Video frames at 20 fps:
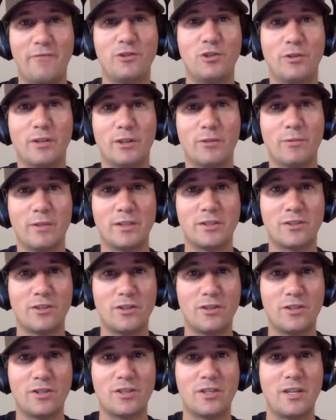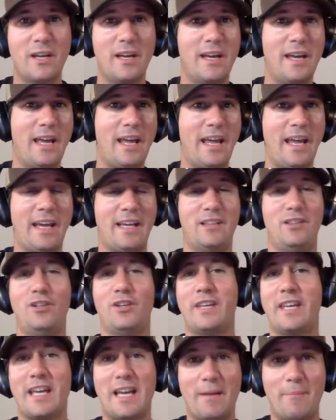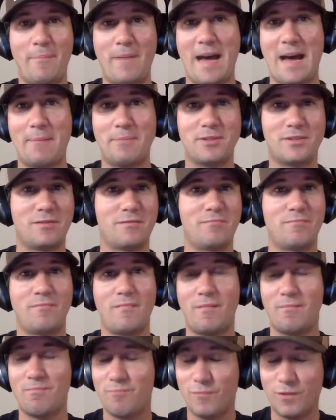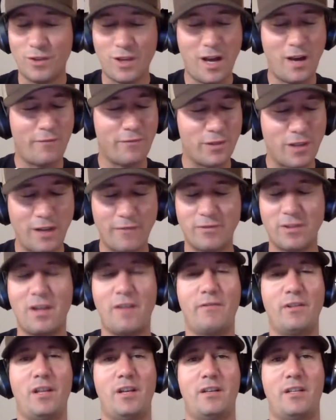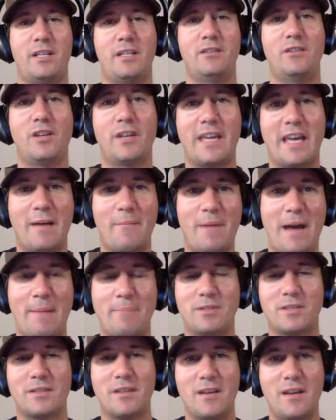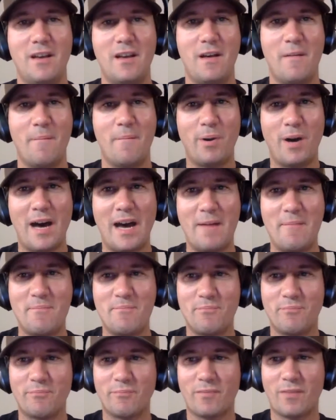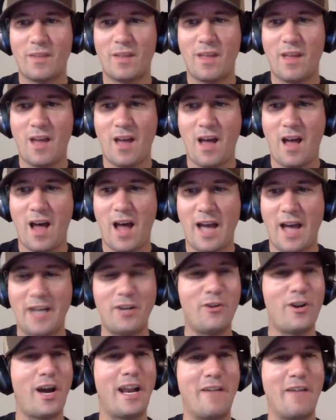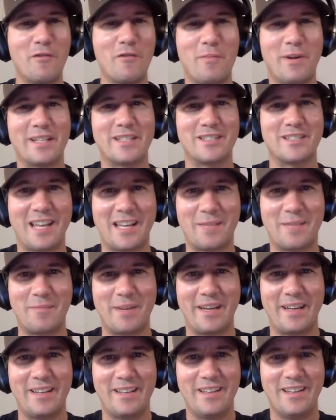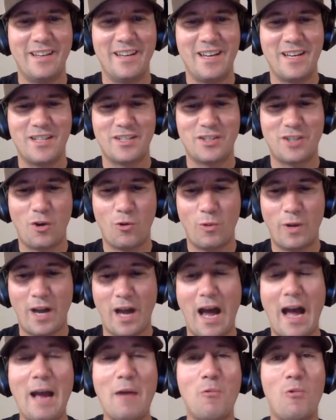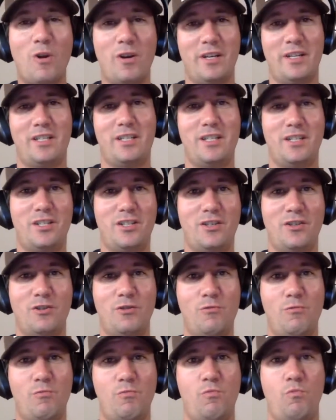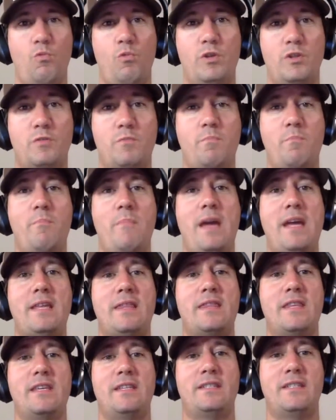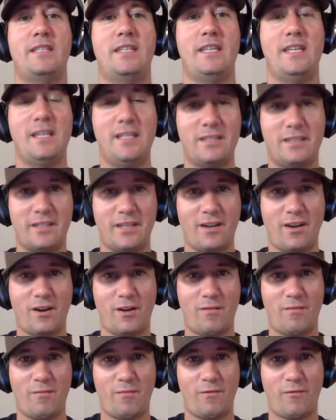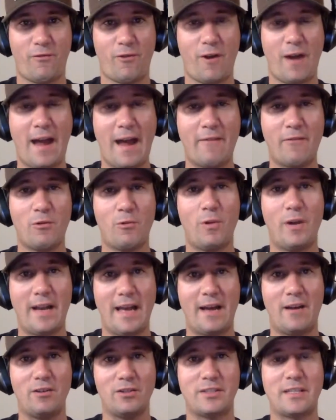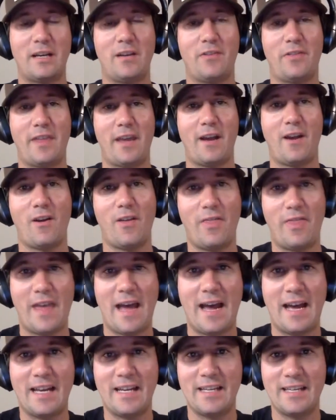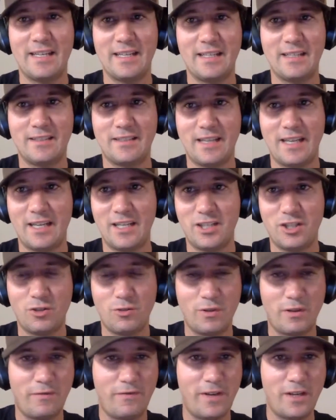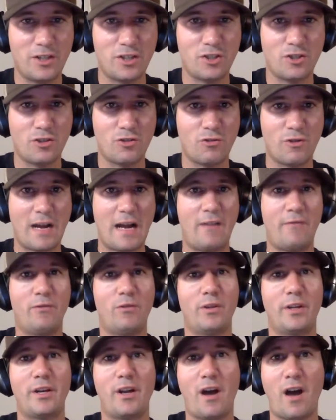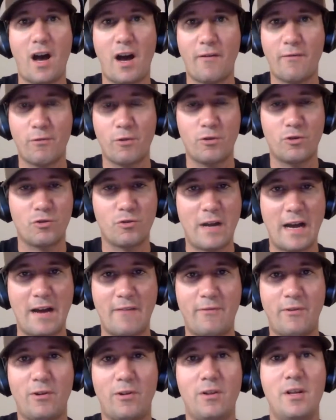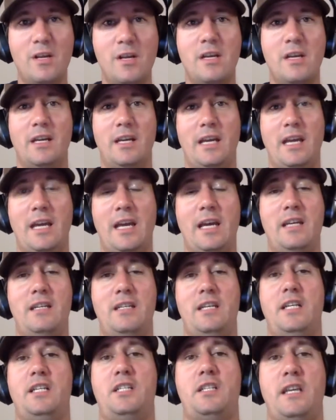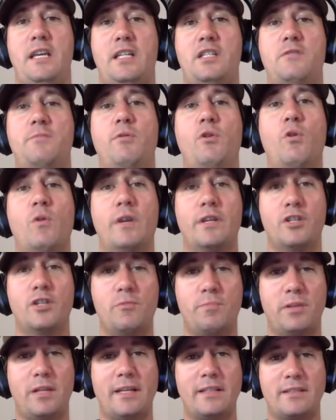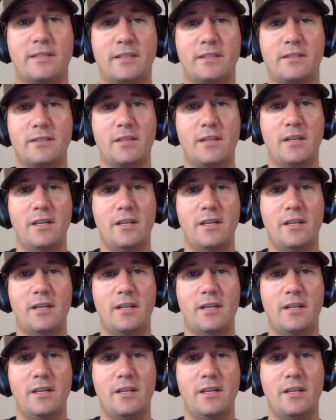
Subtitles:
doing the research and looking at maps. Love looking at maps. But I know not everybody's like me. So what I wanted to do was make this easier for everyone else out there that is into adventure travel and off-road travel and exploring new places.